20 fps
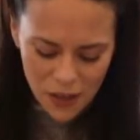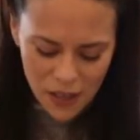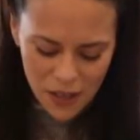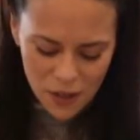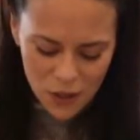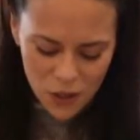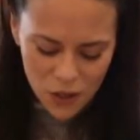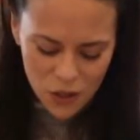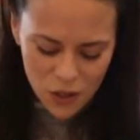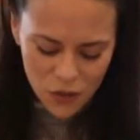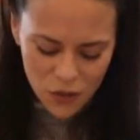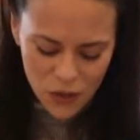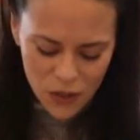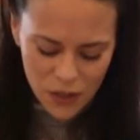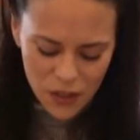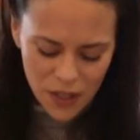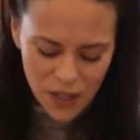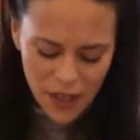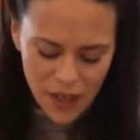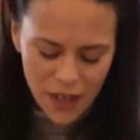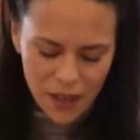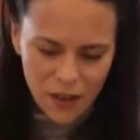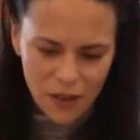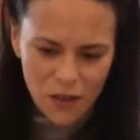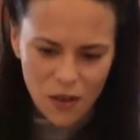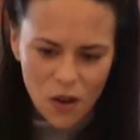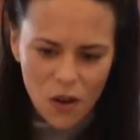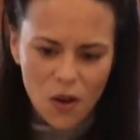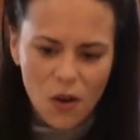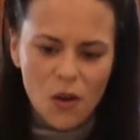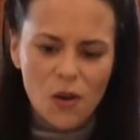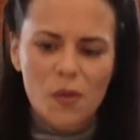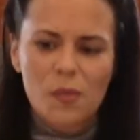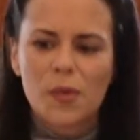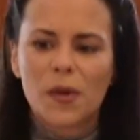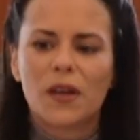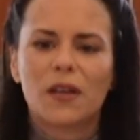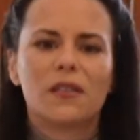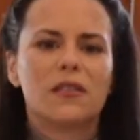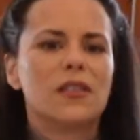It just feels like, oh,
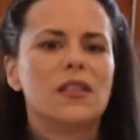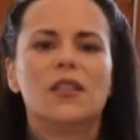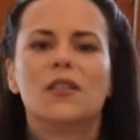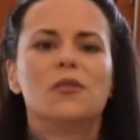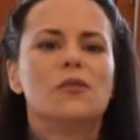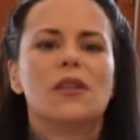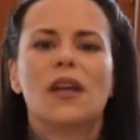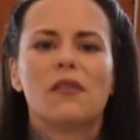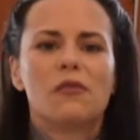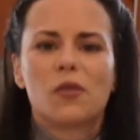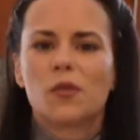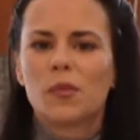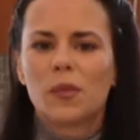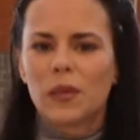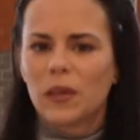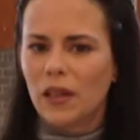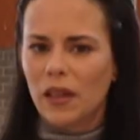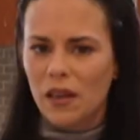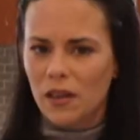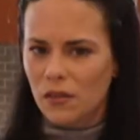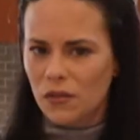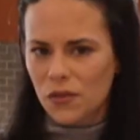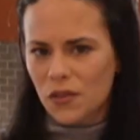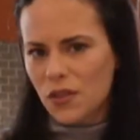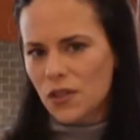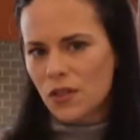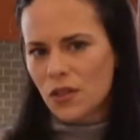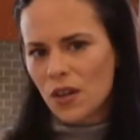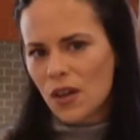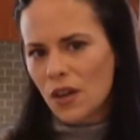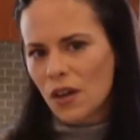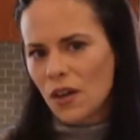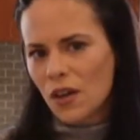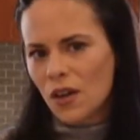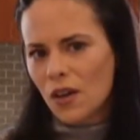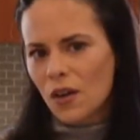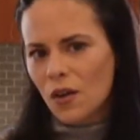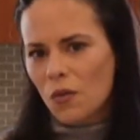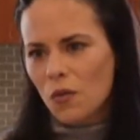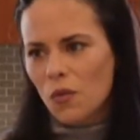apparently you never believed
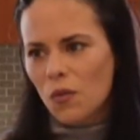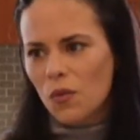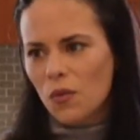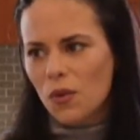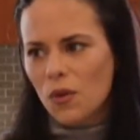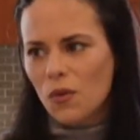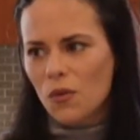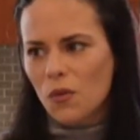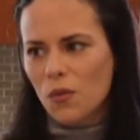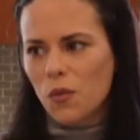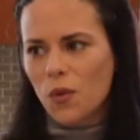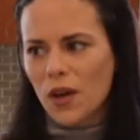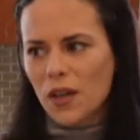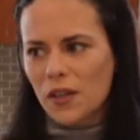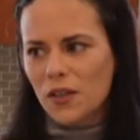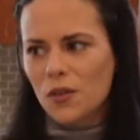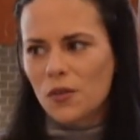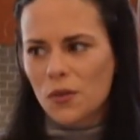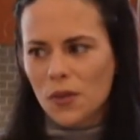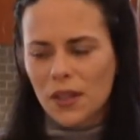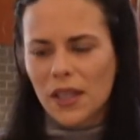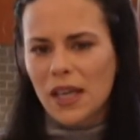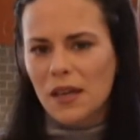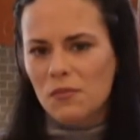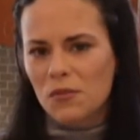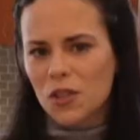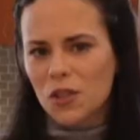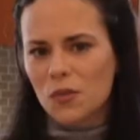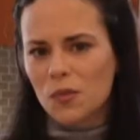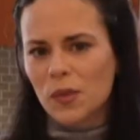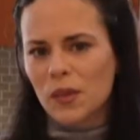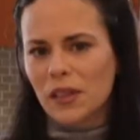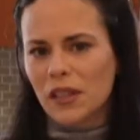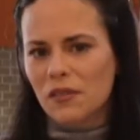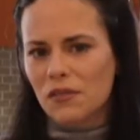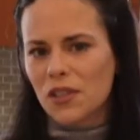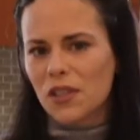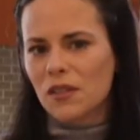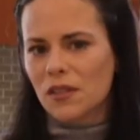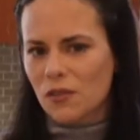what you claimed you
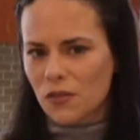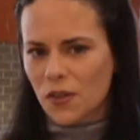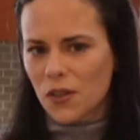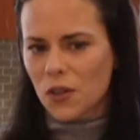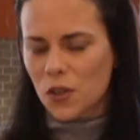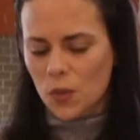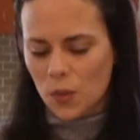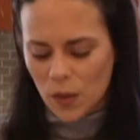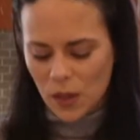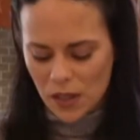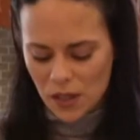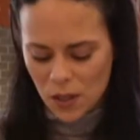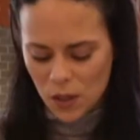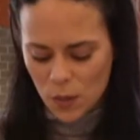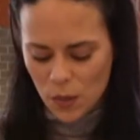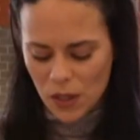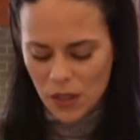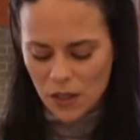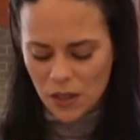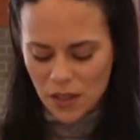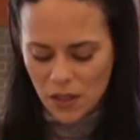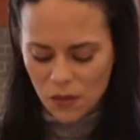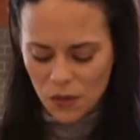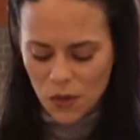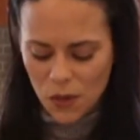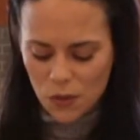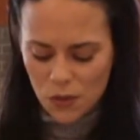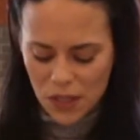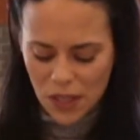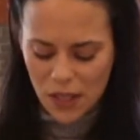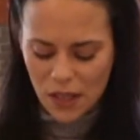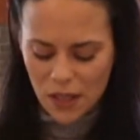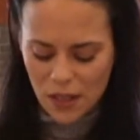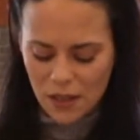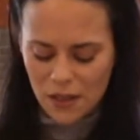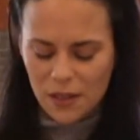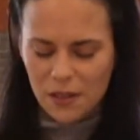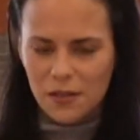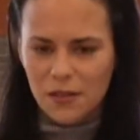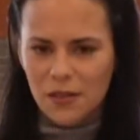believed in the first place, because if you
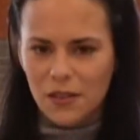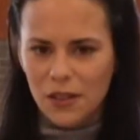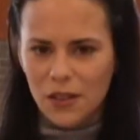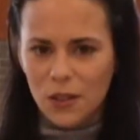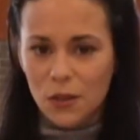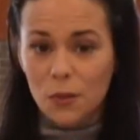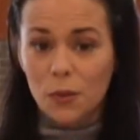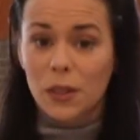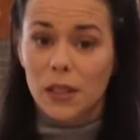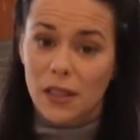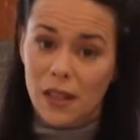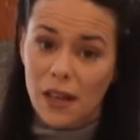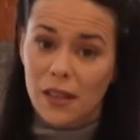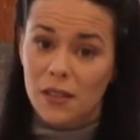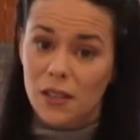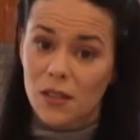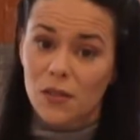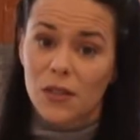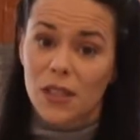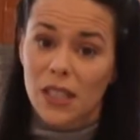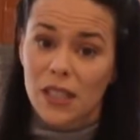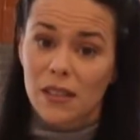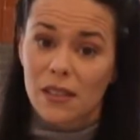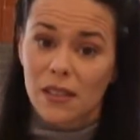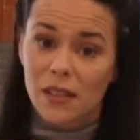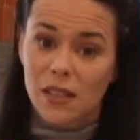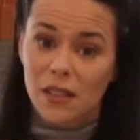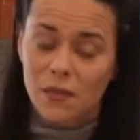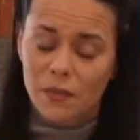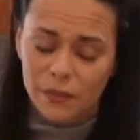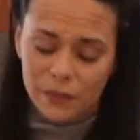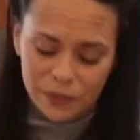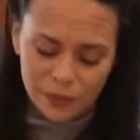did, you would not do this.